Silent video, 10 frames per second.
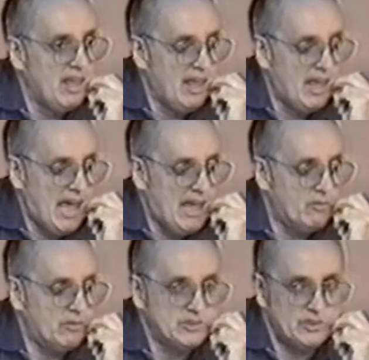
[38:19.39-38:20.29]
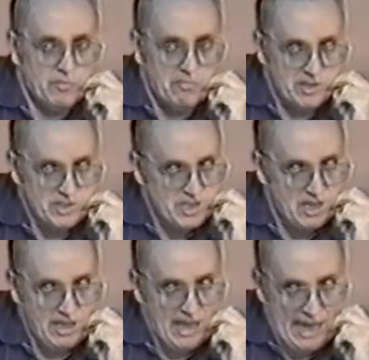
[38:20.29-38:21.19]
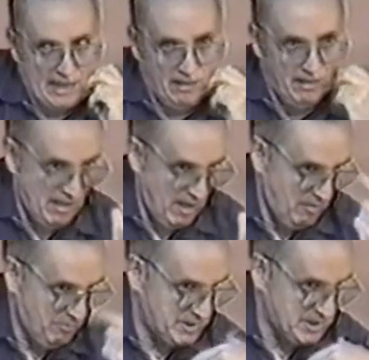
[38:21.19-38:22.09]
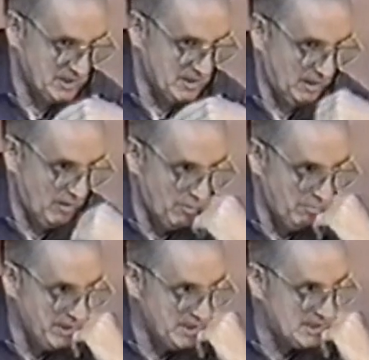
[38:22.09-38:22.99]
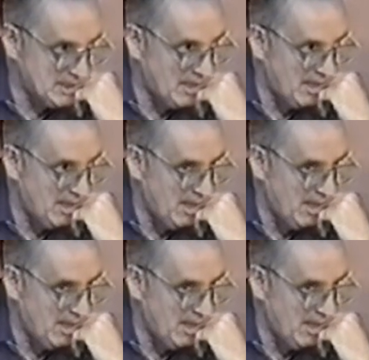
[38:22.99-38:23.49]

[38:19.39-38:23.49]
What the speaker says: And also much cattle, which is the lower beast.